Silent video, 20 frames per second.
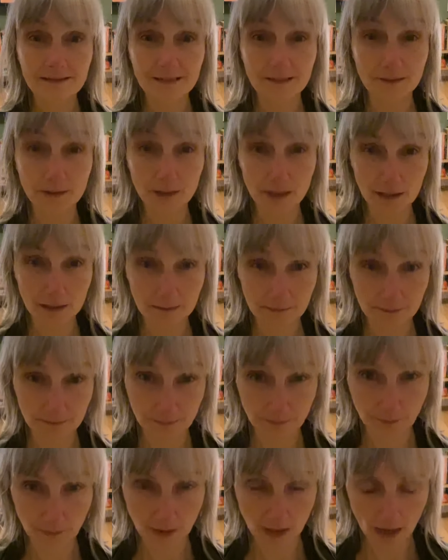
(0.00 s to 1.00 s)
There we go.
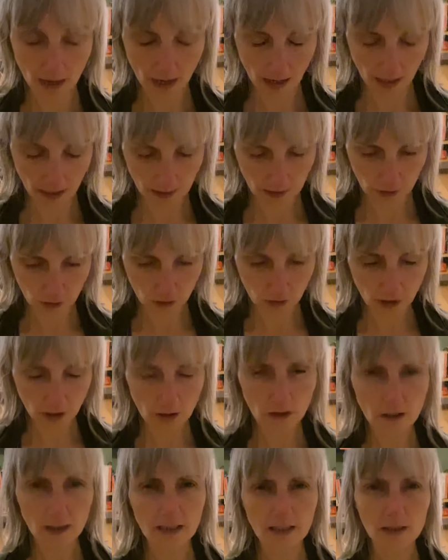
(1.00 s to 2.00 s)
And as you know,
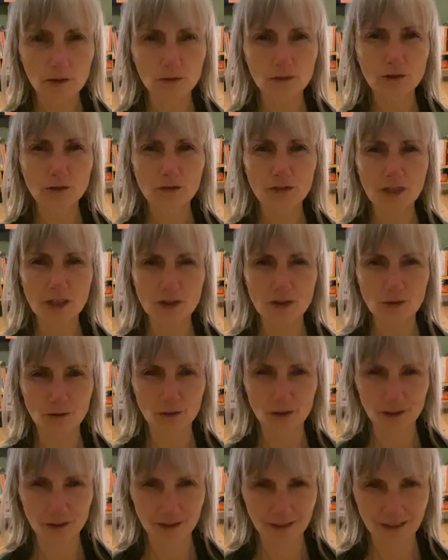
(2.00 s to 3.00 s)
like a little nodding dog.
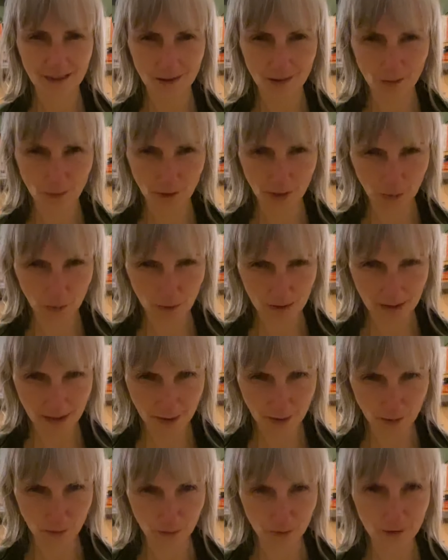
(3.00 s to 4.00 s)
So when I was
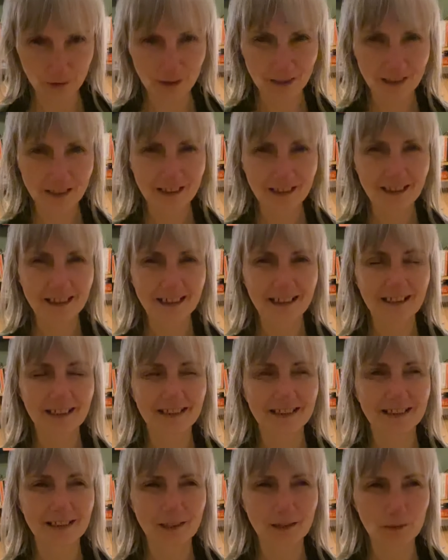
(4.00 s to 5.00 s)
little,
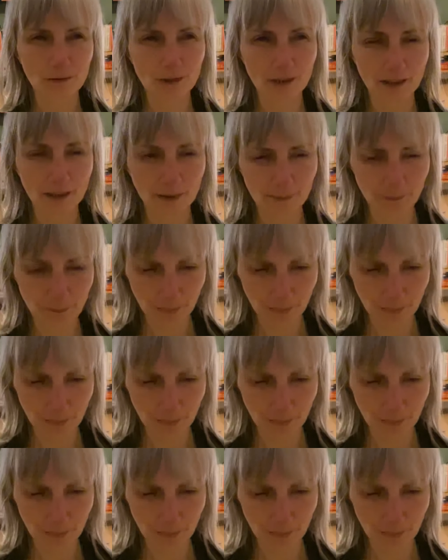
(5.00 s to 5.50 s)
and little um,